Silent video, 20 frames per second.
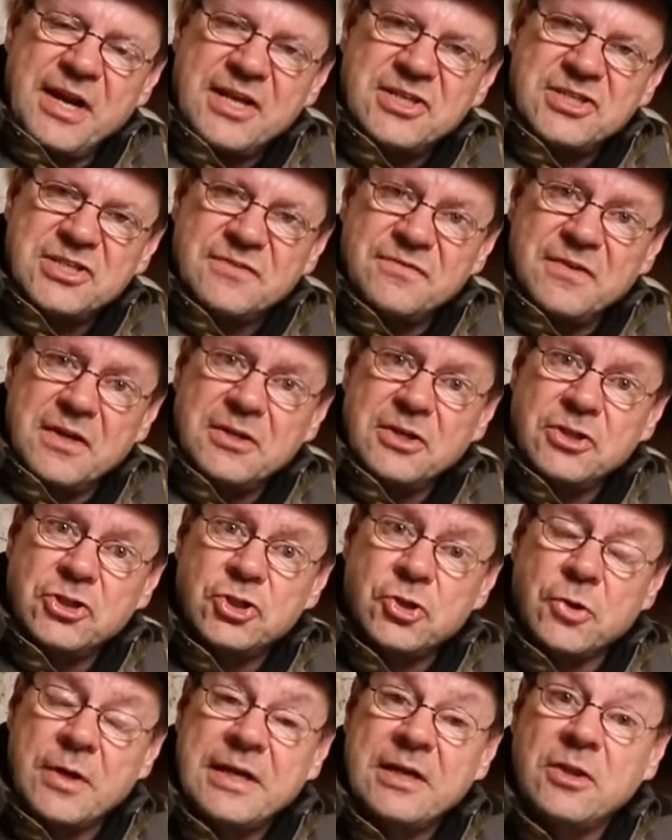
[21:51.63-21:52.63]
rest of it and
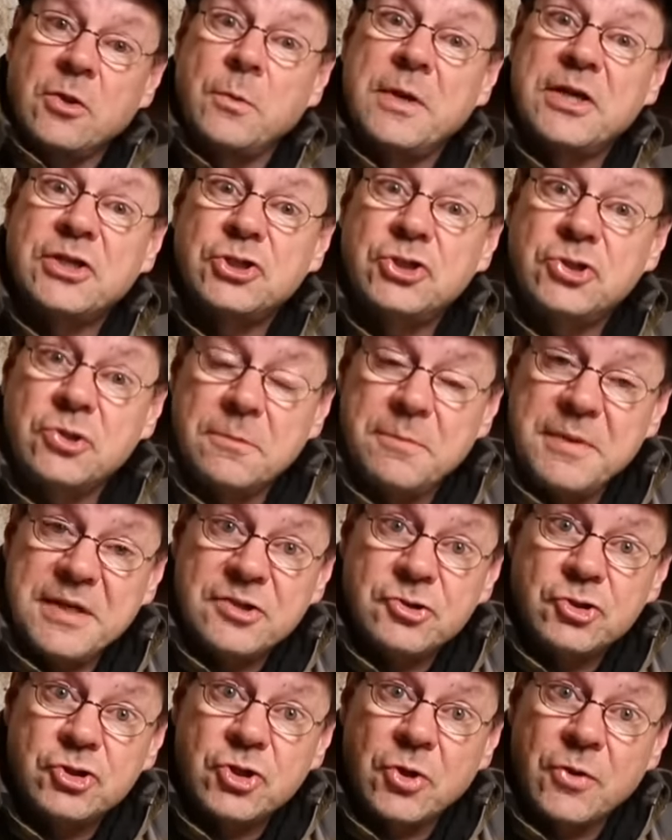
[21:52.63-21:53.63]
enjoying it the way it should be
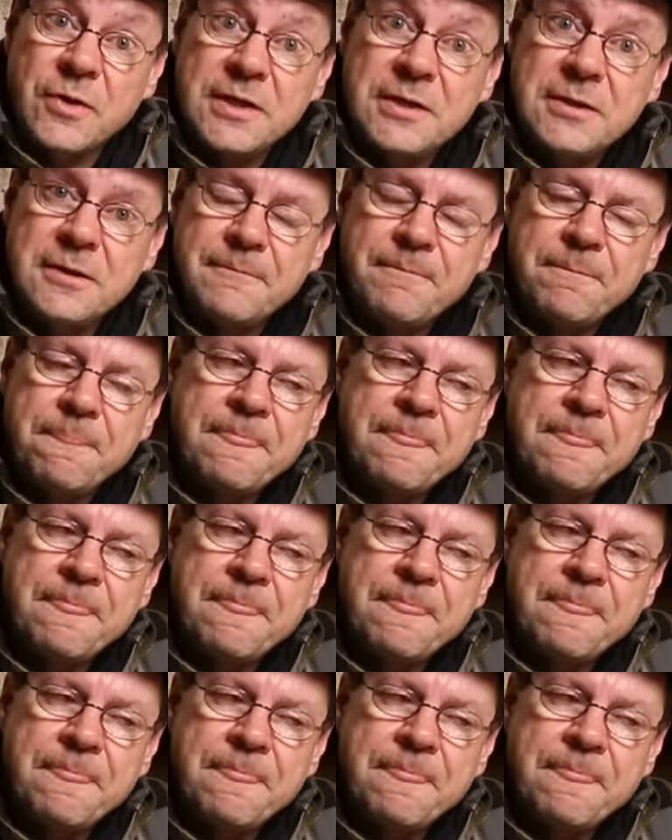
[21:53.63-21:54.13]
enjoyed